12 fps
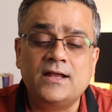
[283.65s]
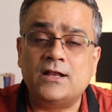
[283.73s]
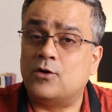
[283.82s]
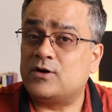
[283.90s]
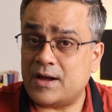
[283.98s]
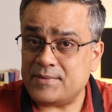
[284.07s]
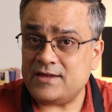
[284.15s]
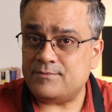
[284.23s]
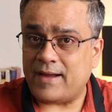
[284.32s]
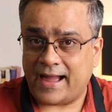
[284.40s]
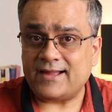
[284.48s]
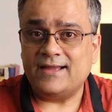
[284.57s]
Now coming
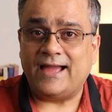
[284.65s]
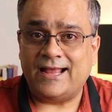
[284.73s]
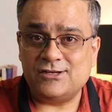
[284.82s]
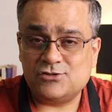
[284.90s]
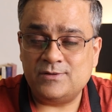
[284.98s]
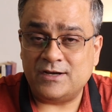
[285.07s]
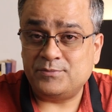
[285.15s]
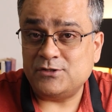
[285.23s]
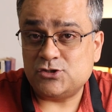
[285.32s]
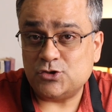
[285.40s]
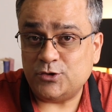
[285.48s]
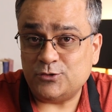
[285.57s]
back, and let me
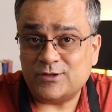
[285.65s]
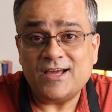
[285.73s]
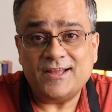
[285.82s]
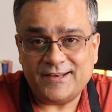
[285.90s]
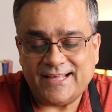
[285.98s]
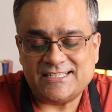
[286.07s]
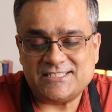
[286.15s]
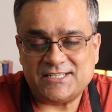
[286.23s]
show you the next